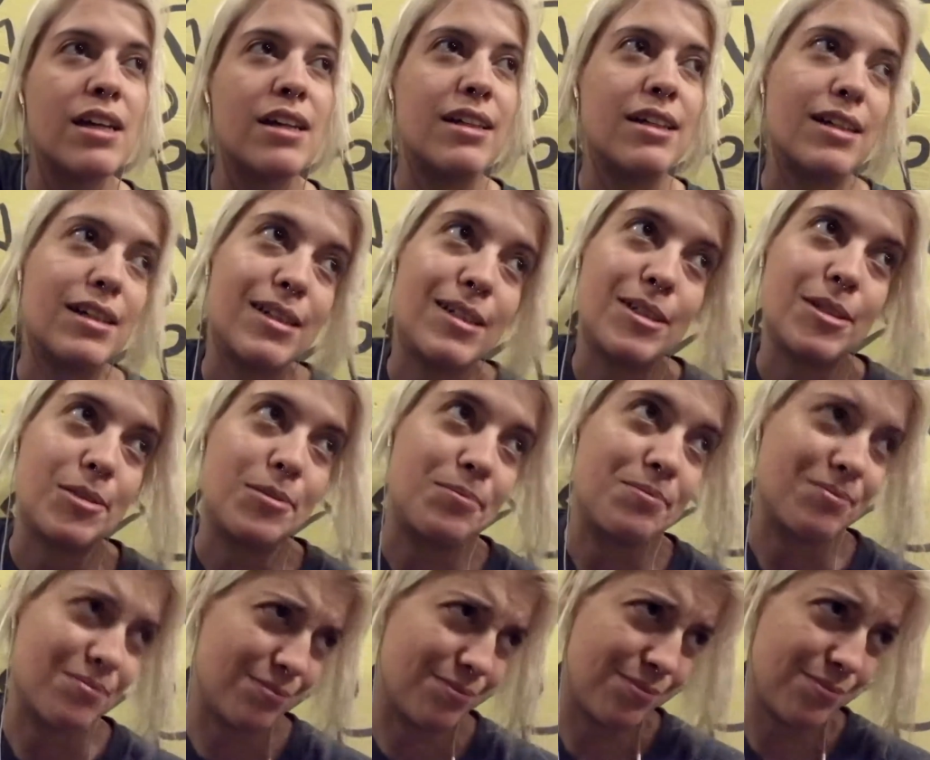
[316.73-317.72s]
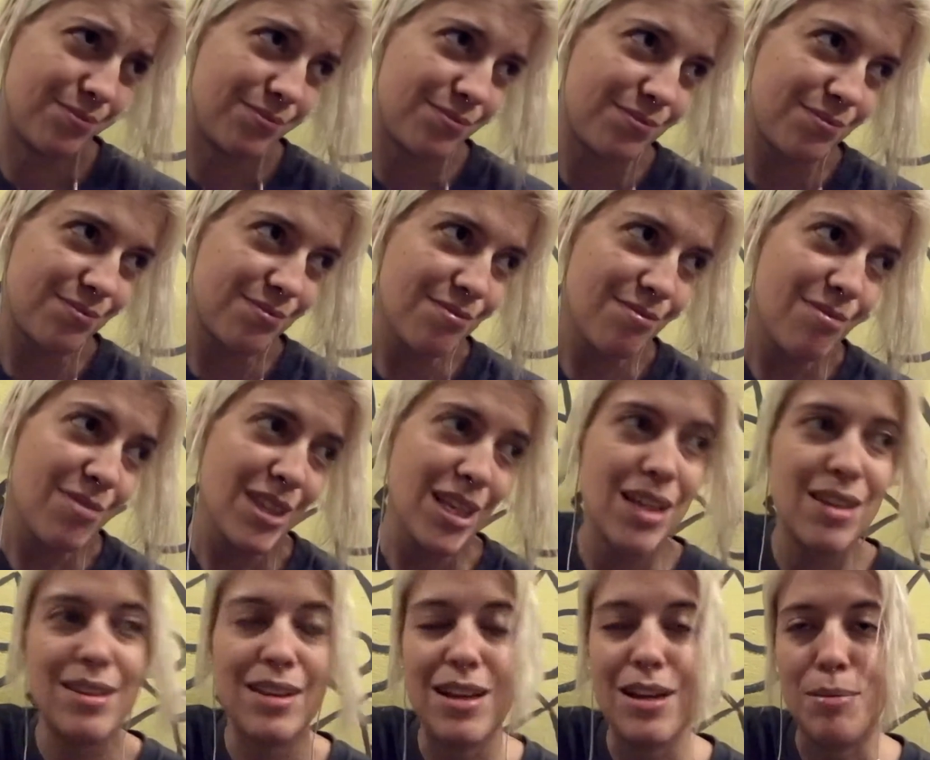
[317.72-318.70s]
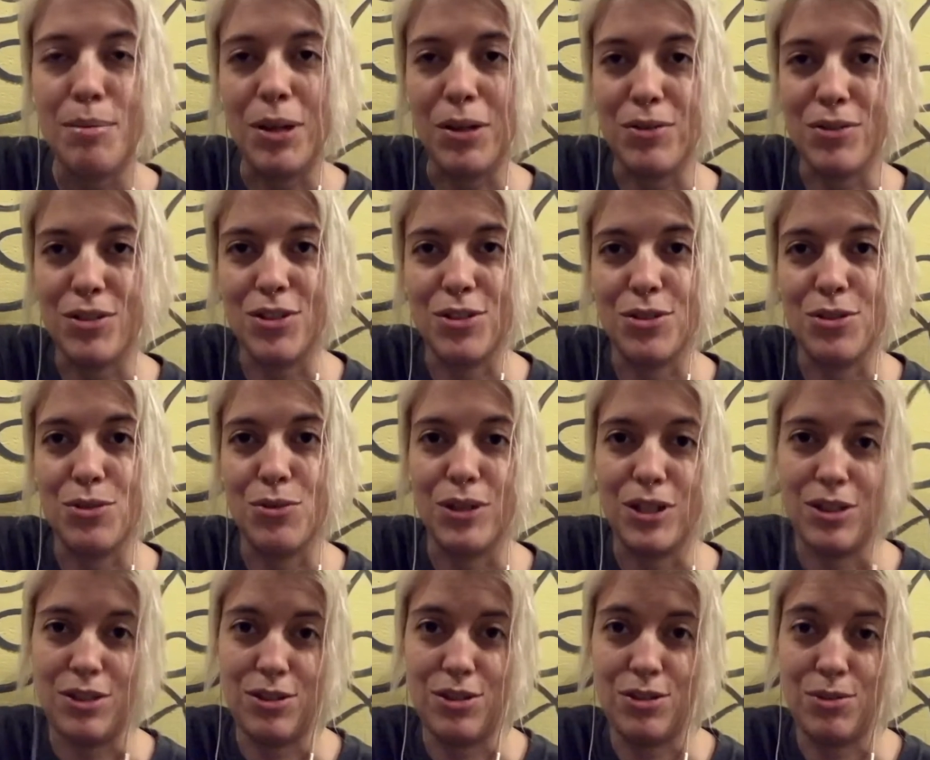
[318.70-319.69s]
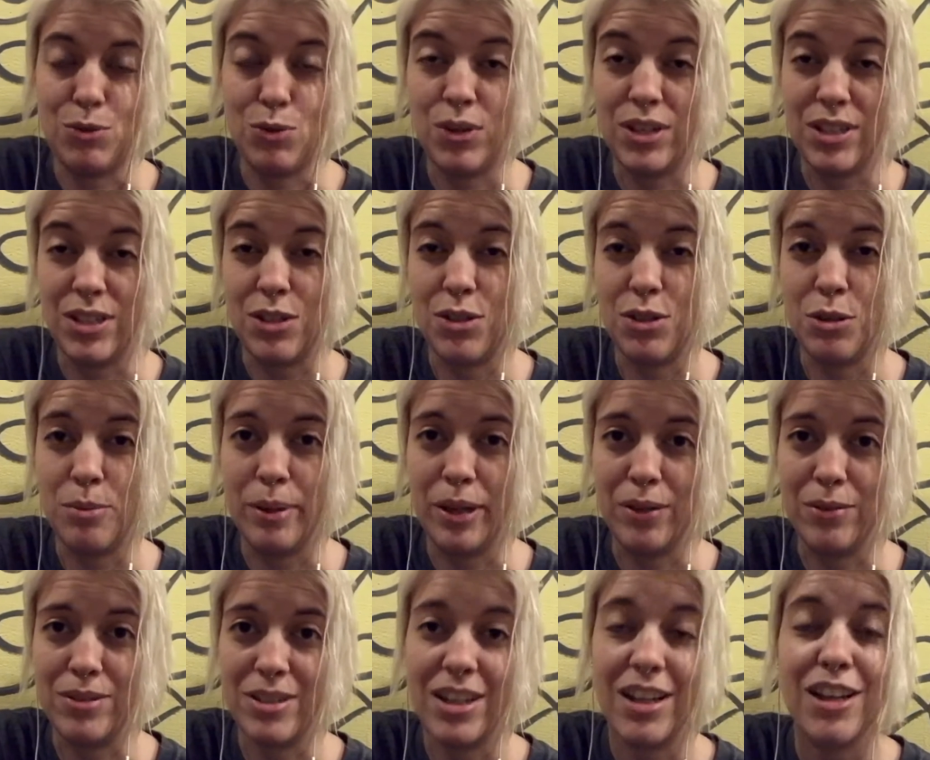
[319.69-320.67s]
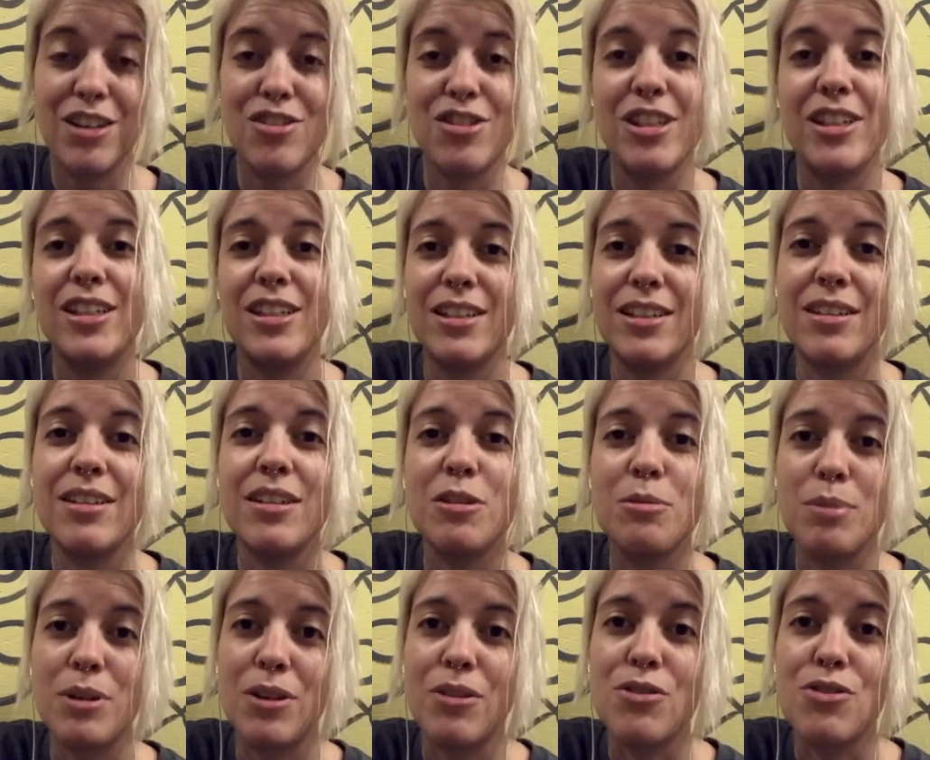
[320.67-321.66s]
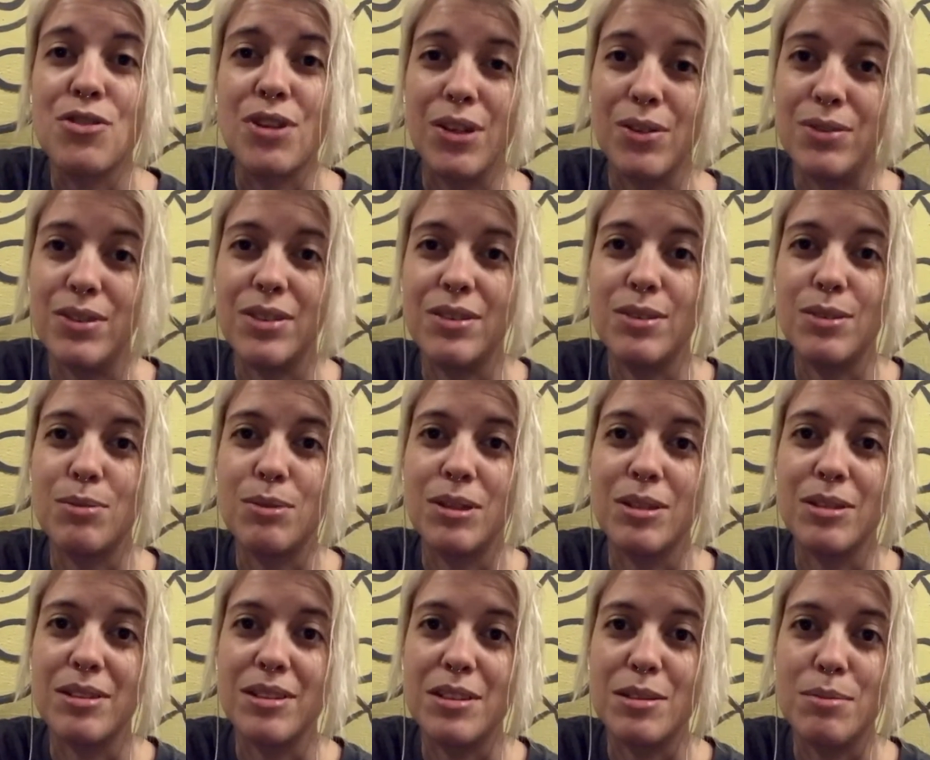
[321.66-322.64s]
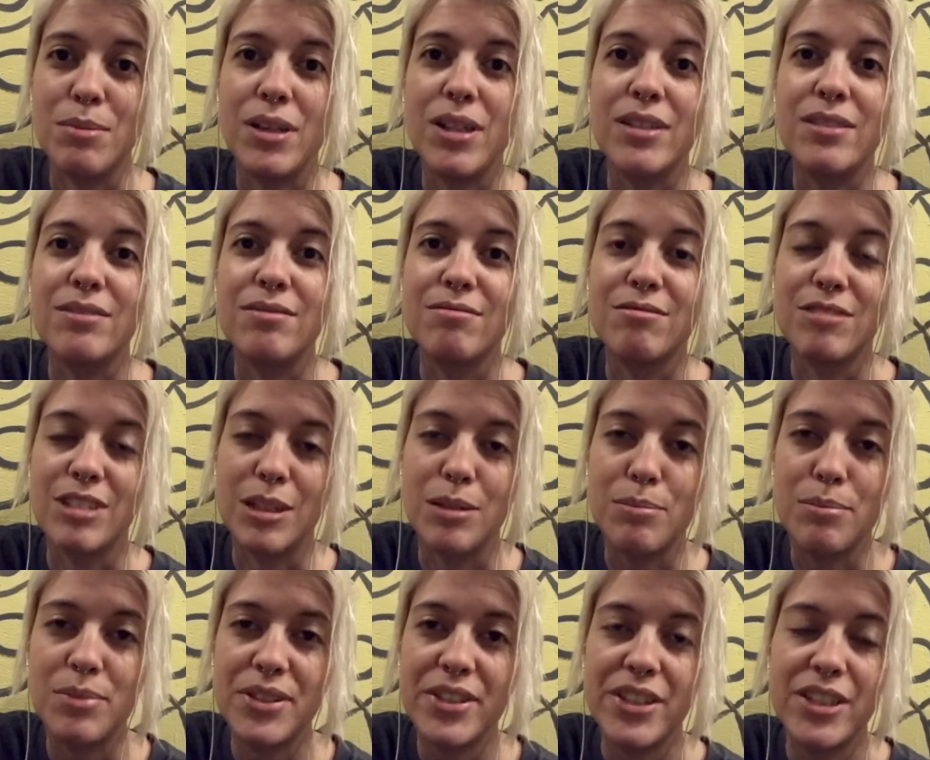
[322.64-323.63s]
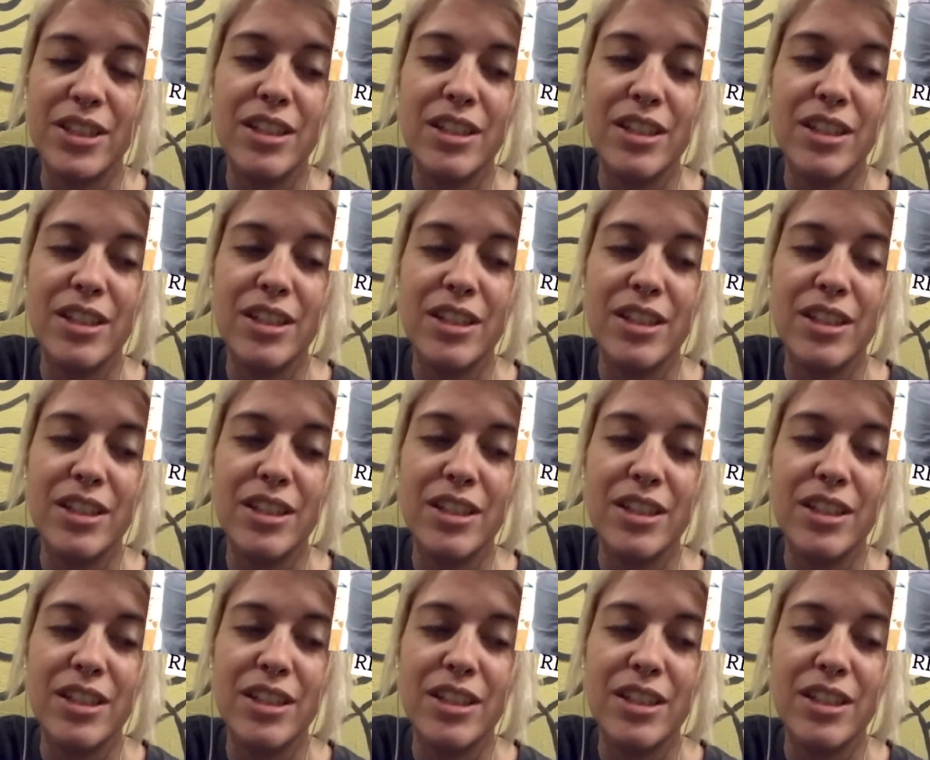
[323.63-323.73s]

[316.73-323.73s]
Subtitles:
And that amounted to £22. I actually need a new pair of trousers as well because mine ripped.